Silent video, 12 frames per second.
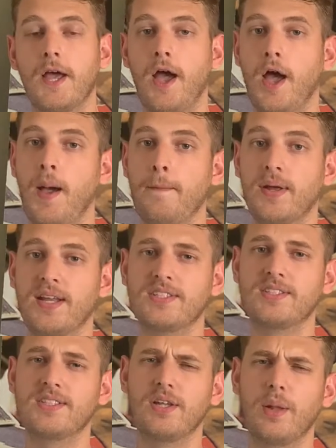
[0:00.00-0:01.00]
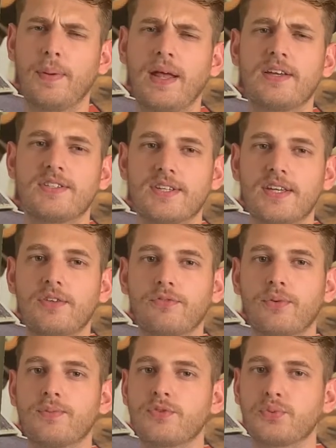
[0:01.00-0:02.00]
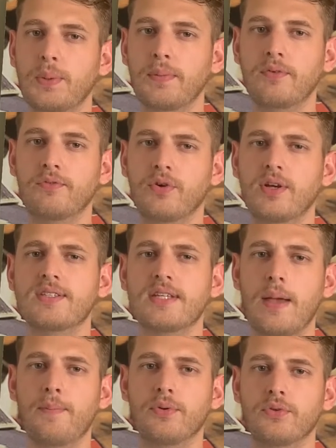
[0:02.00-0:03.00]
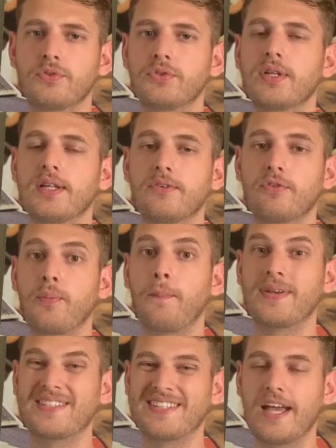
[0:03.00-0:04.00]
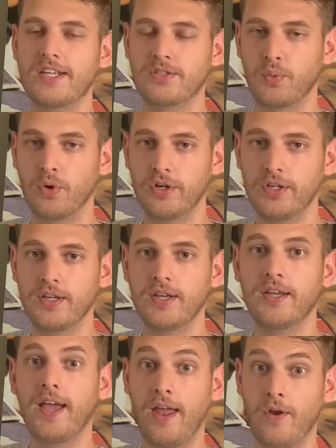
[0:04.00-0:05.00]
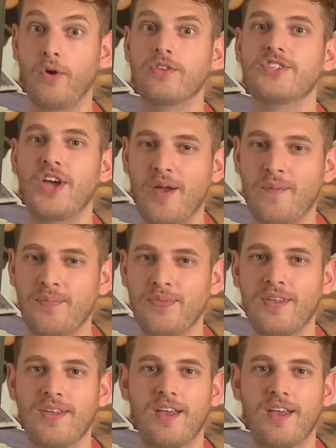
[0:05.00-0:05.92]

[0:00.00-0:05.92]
But I still apply skill from swimming, for example, to deliver precise work and on time.